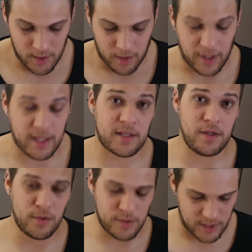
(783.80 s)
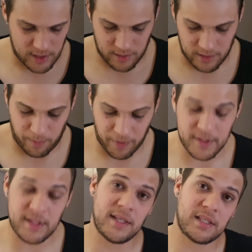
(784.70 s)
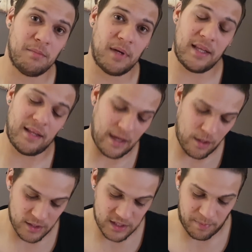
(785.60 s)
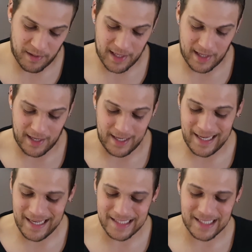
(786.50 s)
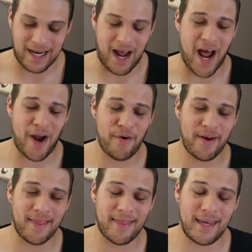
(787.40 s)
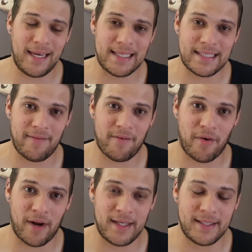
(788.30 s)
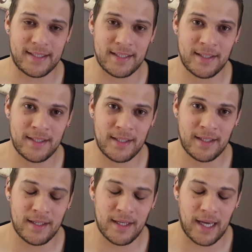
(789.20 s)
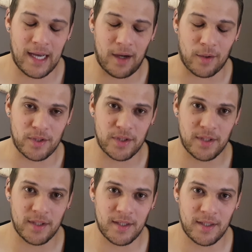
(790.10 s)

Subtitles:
Cricket news now. The Pro Tiers men, they lost by an innings and 137 runs. Ouch.